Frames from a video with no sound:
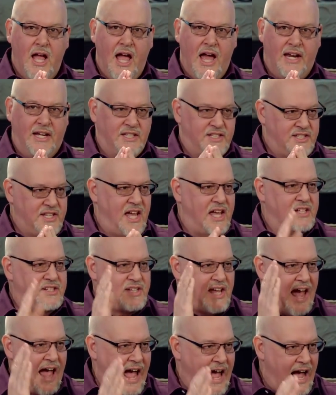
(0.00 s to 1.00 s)
And it
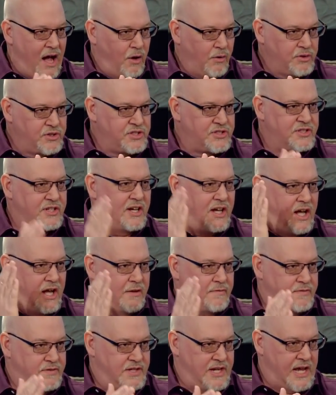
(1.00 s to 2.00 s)
says, House
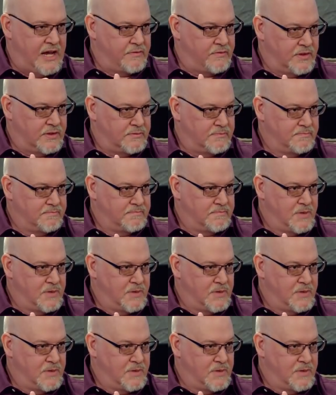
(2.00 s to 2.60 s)
of David.